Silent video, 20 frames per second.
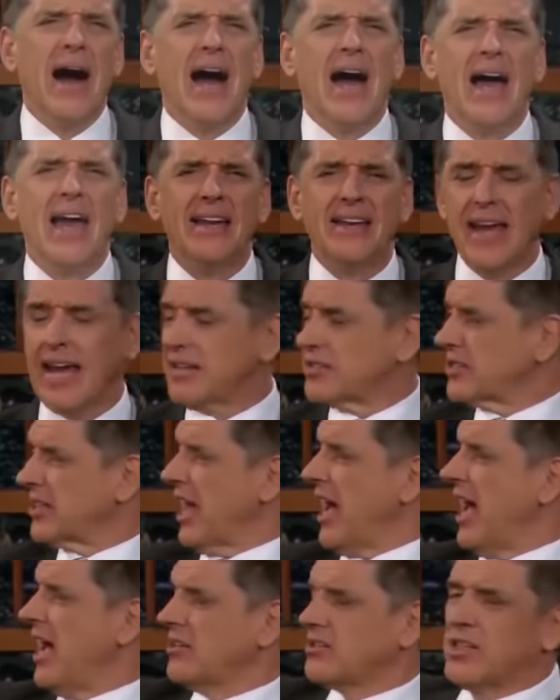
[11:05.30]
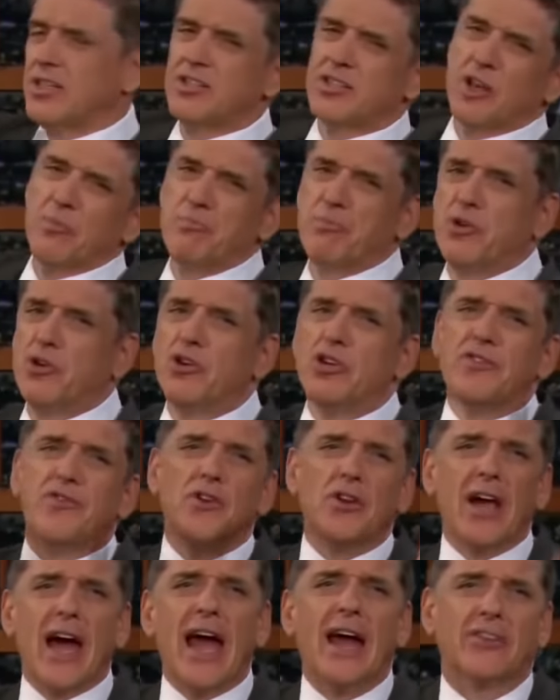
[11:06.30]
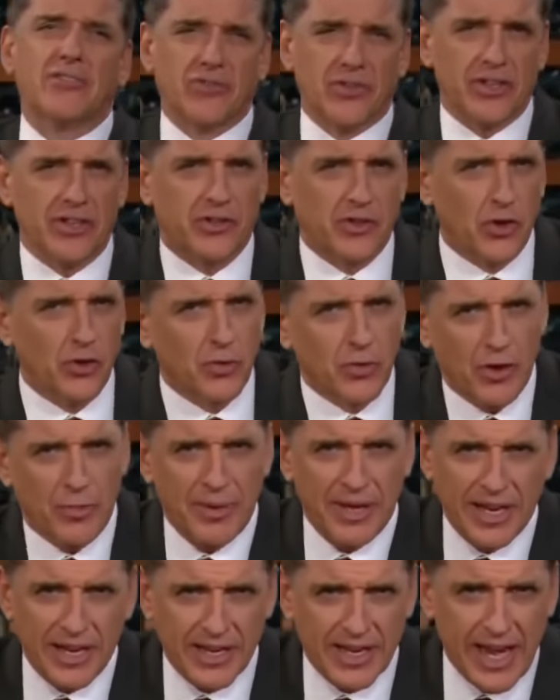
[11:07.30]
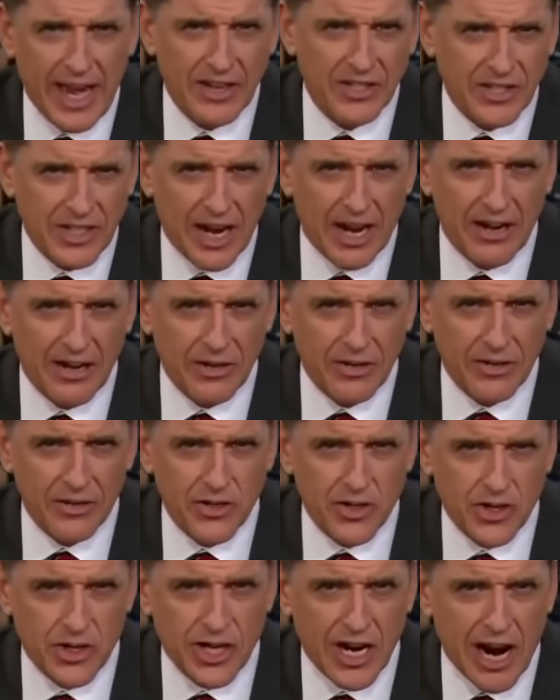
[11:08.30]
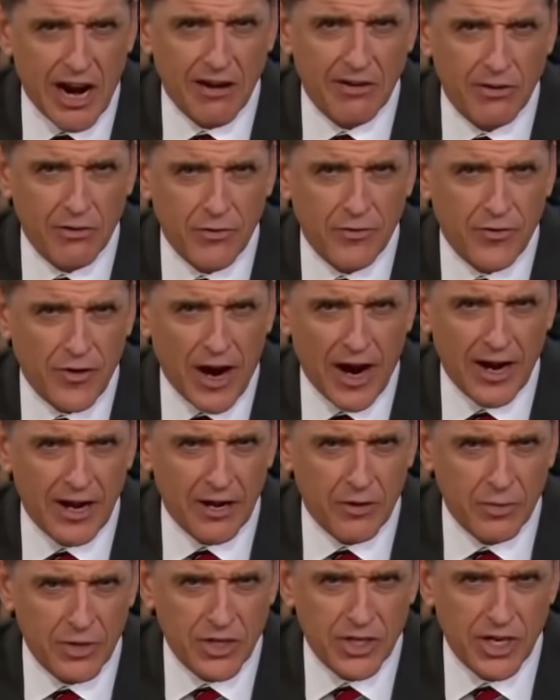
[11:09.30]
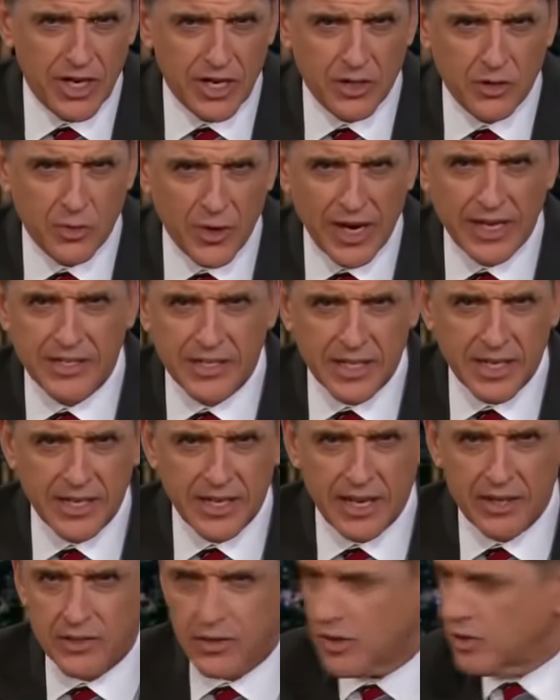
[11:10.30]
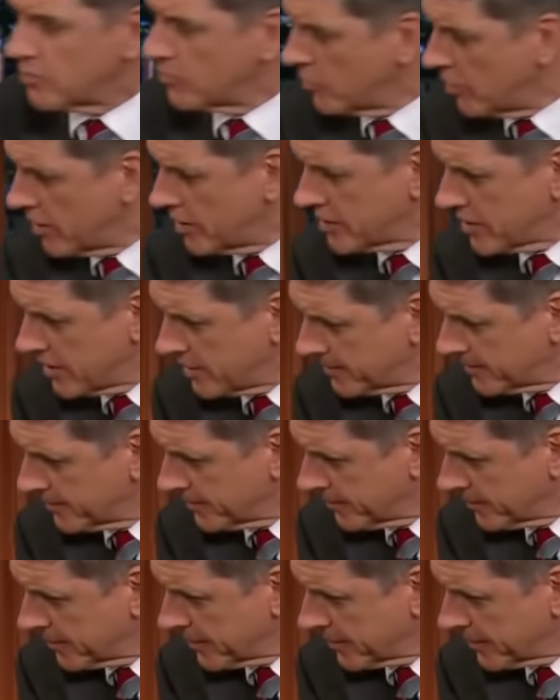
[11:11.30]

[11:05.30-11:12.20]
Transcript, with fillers: My next guest is a beautiful actress who will be a guest starring on Chicago Fire, which airs Wednesday nights on, what is it?